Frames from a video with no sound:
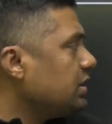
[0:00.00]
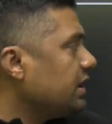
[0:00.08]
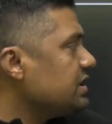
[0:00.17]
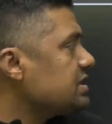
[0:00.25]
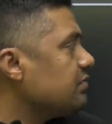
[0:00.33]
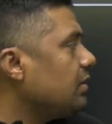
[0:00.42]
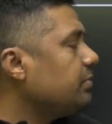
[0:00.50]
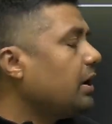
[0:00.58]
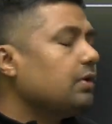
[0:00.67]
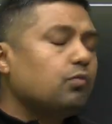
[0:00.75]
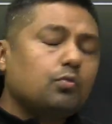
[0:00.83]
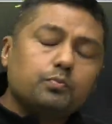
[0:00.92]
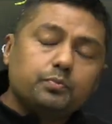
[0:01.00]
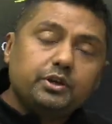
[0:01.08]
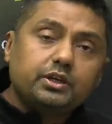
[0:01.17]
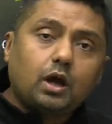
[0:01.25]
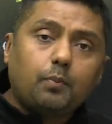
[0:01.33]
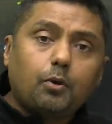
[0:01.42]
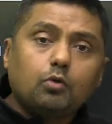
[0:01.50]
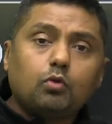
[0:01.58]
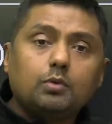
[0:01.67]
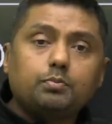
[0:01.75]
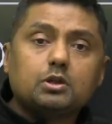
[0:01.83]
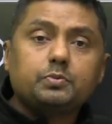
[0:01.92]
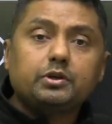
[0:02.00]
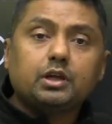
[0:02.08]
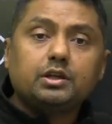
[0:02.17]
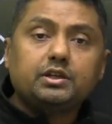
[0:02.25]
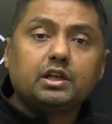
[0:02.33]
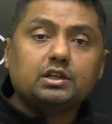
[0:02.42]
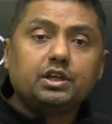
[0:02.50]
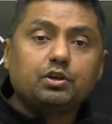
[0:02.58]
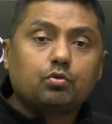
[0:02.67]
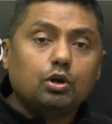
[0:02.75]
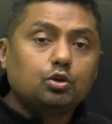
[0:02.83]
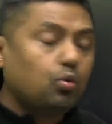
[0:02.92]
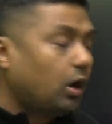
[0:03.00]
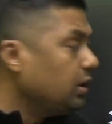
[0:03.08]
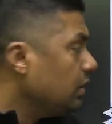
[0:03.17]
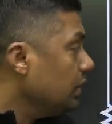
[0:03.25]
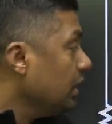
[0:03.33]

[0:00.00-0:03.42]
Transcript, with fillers: that is given by beta upon 1 plus beta, nearly equal to 1.